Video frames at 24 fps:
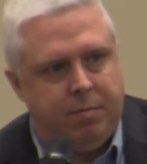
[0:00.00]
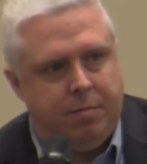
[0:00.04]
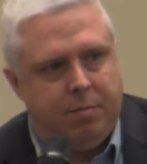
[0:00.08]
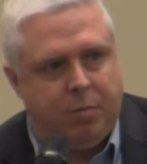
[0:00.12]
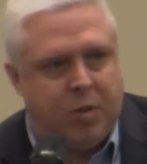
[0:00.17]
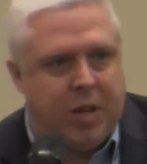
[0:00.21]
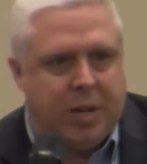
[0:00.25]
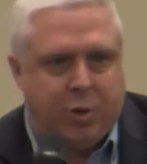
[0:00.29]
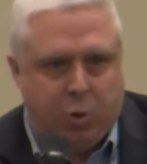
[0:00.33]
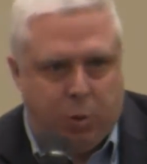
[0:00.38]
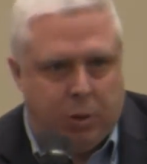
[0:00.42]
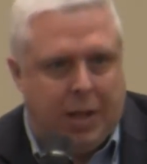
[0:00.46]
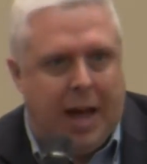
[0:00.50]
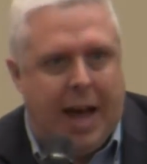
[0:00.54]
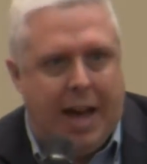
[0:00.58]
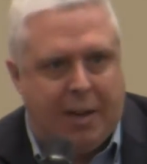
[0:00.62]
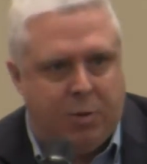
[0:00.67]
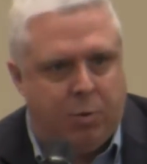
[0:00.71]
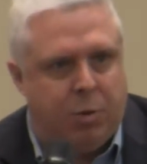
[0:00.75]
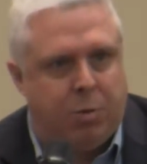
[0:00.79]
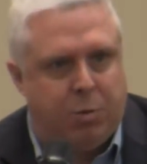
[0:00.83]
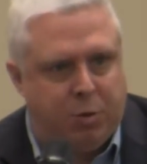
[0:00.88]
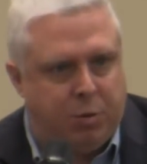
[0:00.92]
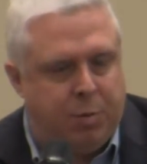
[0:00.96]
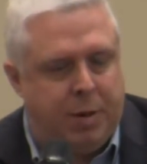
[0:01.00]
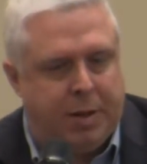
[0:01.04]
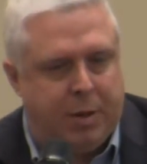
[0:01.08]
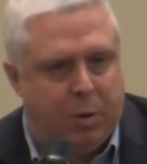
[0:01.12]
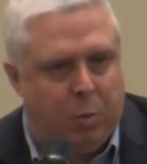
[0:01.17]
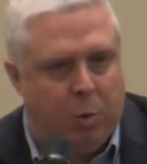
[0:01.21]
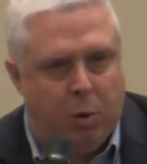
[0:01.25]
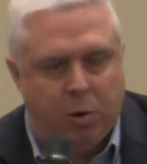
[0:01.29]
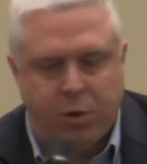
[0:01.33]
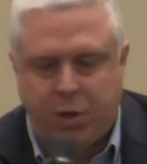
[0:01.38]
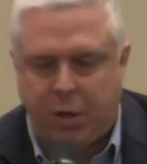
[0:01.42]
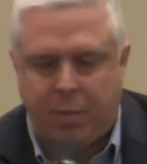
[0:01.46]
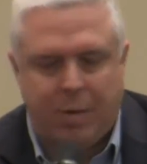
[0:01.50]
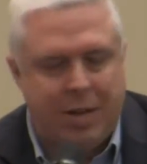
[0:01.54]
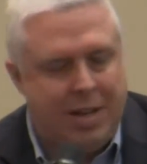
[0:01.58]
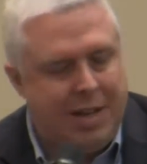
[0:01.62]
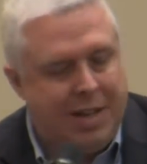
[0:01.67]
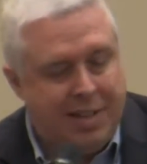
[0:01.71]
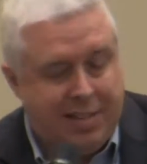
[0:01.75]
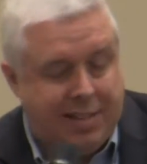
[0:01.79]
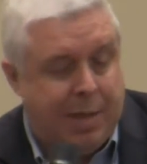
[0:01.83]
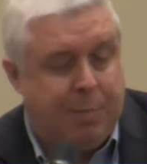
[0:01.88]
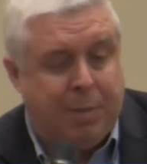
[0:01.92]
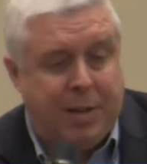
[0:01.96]
sexual acts with respect to worship.
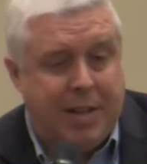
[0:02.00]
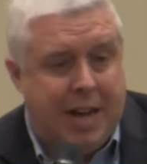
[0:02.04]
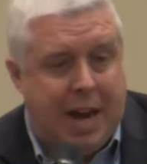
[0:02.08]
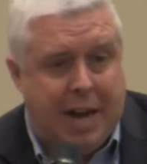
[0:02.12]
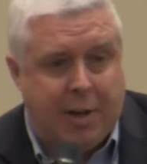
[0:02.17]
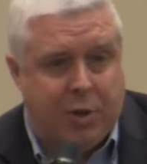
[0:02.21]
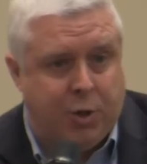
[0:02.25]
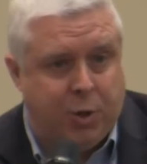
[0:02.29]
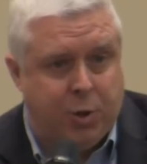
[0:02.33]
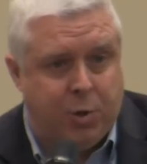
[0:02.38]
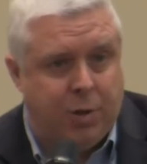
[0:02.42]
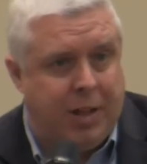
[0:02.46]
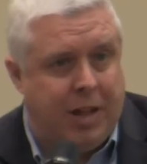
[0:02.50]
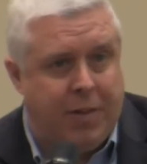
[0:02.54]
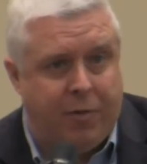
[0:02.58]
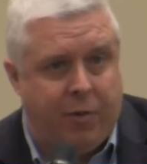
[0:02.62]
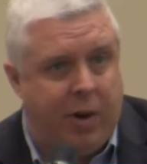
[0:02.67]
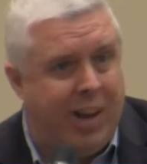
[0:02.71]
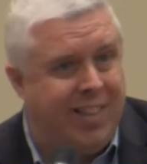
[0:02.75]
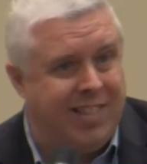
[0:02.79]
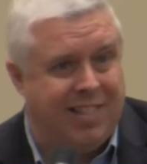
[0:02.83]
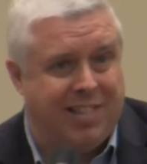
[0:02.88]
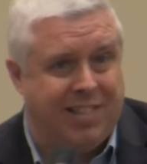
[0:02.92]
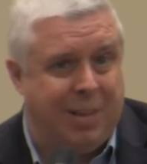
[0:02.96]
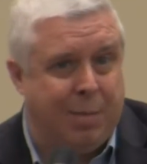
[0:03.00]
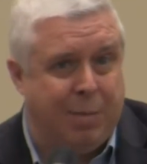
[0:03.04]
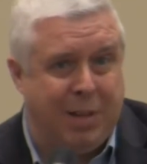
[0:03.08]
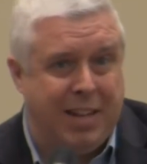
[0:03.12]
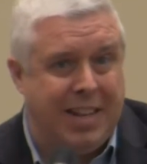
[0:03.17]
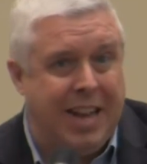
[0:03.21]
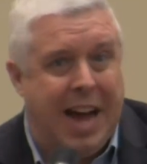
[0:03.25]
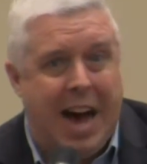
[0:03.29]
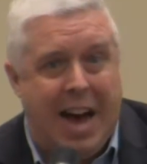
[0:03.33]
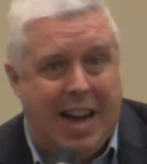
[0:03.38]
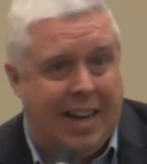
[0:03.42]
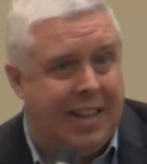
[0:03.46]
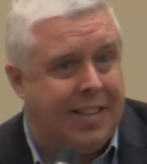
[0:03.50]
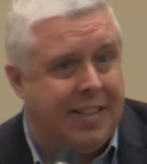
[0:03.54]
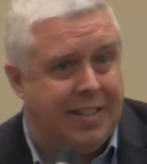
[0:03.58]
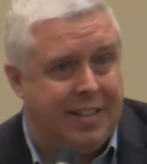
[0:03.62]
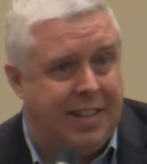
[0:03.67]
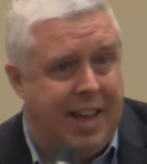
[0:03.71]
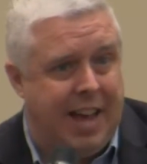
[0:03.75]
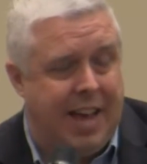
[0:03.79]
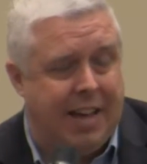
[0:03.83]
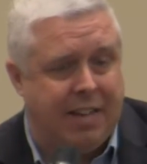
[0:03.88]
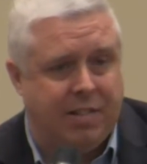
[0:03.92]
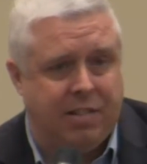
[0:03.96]
Simply not true, and that phrase is simply not in the
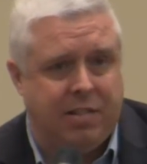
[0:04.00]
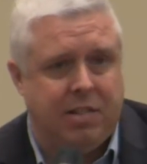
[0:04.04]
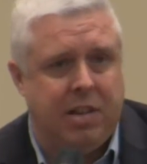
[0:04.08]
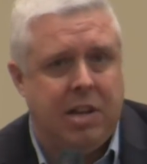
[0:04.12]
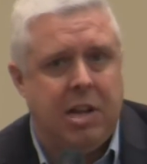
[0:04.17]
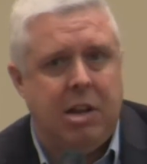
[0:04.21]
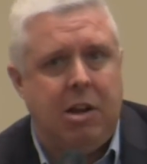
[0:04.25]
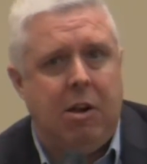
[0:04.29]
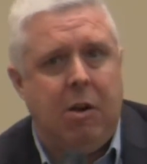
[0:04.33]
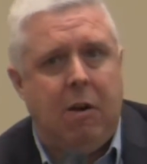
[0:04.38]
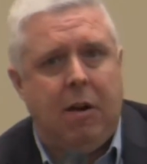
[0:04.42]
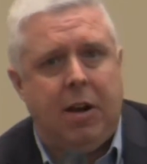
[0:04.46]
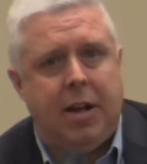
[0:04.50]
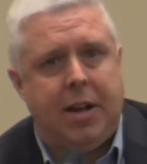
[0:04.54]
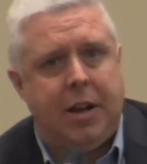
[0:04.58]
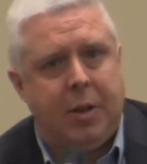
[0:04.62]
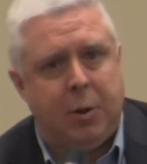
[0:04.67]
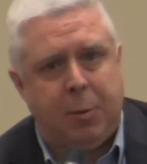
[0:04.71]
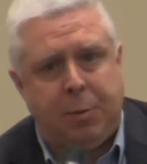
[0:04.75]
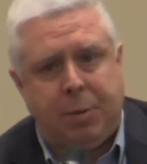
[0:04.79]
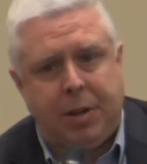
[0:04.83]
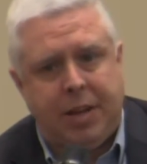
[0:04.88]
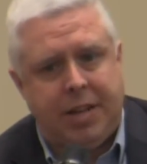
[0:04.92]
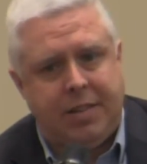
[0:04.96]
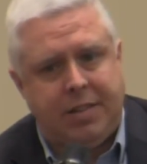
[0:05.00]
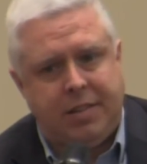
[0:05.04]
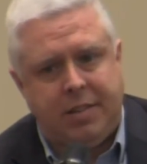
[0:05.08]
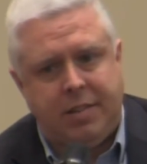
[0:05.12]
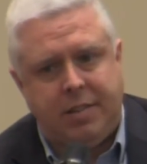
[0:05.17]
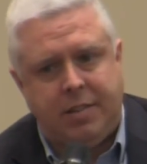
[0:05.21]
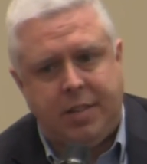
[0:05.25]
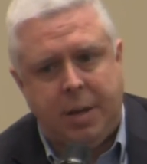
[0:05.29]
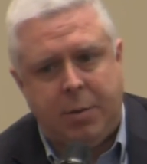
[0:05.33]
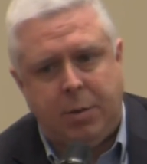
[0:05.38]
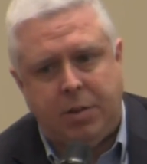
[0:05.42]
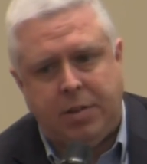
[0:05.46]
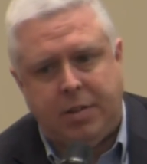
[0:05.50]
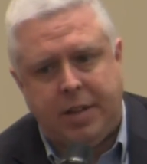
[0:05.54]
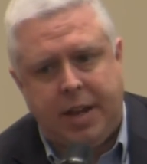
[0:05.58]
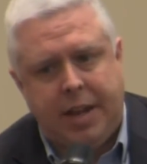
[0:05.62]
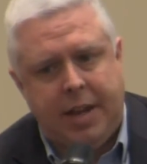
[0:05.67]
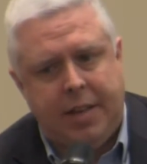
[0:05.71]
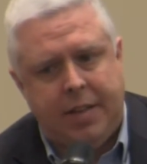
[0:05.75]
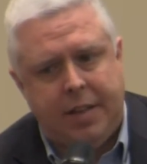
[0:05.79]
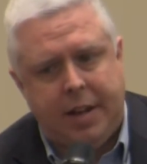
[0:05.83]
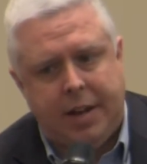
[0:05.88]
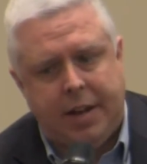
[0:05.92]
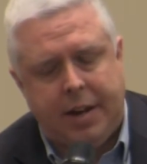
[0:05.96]
text. In other places, they would
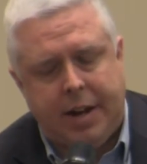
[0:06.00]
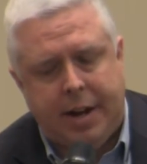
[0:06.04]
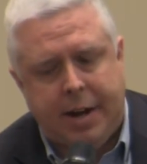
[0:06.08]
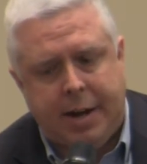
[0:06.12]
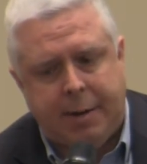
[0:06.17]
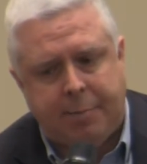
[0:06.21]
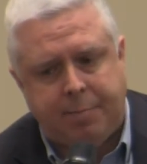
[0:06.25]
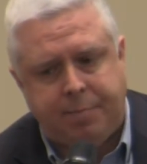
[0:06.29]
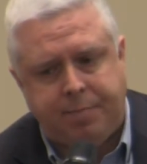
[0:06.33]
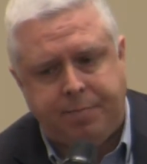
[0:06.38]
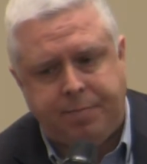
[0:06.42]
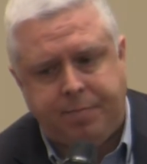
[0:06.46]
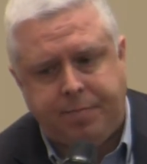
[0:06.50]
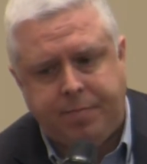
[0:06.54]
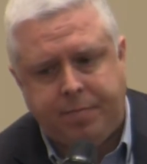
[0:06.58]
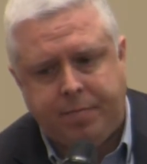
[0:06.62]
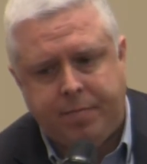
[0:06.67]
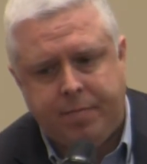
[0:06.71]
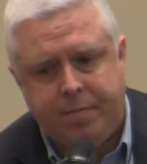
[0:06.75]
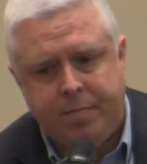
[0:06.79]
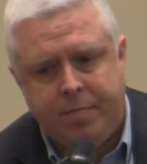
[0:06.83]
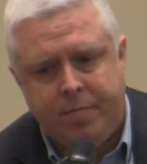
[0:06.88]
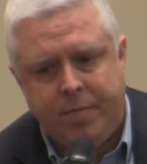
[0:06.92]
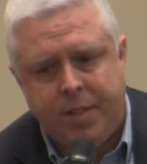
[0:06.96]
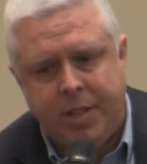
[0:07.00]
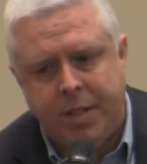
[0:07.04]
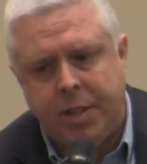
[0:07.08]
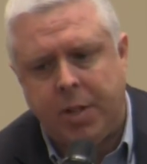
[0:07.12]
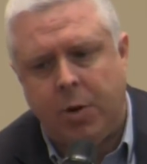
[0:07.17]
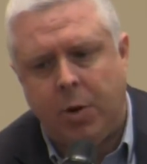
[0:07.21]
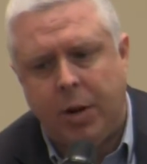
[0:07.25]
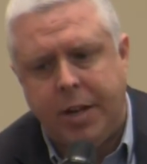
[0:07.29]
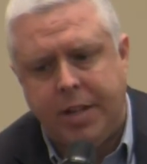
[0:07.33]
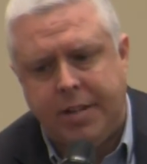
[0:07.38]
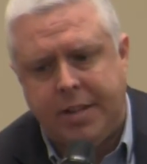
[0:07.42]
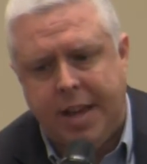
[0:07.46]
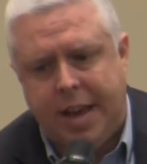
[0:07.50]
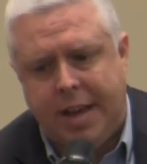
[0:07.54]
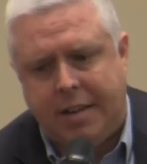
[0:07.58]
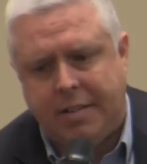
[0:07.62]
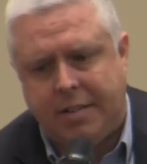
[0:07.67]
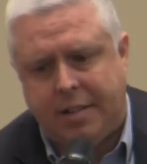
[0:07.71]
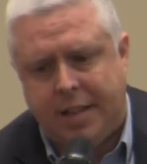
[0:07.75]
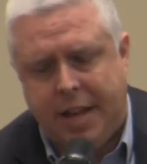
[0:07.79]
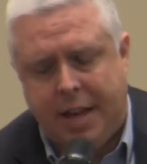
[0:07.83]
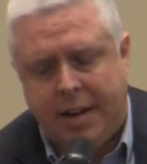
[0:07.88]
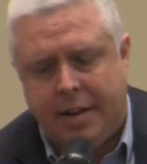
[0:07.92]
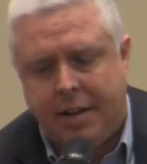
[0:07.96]
say that um, the Greek
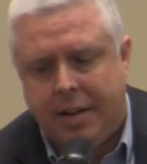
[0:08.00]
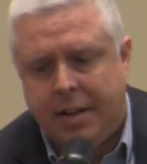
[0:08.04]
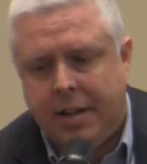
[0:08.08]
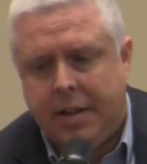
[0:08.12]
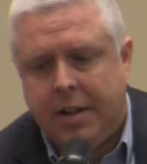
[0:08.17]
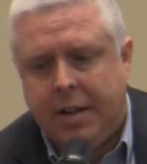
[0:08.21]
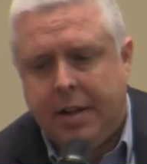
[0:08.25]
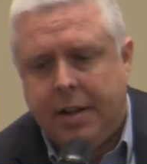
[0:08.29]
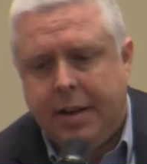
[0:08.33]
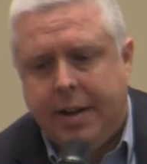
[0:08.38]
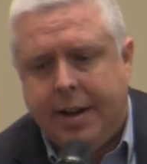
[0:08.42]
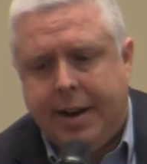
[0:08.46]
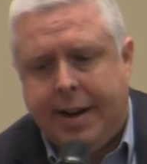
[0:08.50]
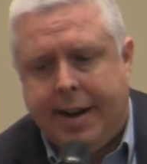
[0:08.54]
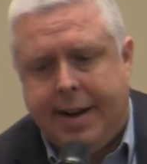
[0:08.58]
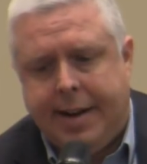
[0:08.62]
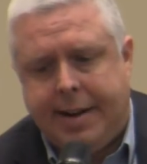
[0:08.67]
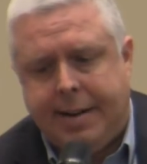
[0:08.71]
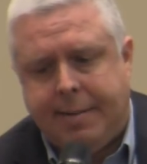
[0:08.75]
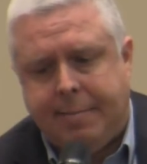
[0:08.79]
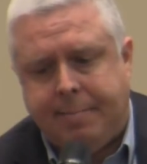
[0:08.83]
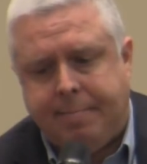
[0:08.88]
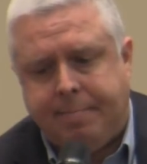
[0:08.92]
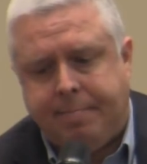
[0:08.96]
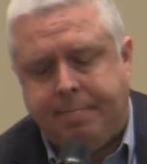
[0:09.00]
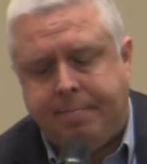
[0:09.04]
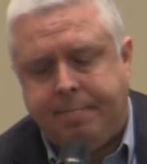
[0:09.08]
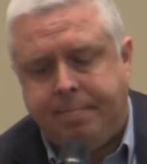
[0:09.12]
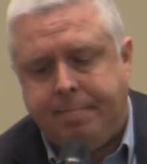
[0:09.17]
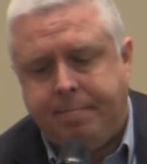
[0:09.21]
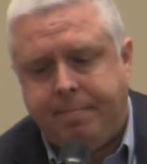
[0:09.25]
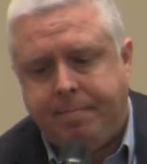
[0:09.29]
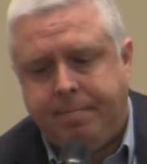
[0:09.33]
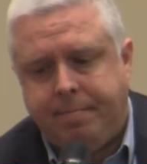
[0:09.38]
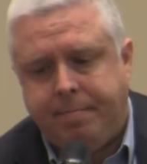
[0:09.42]
text that um,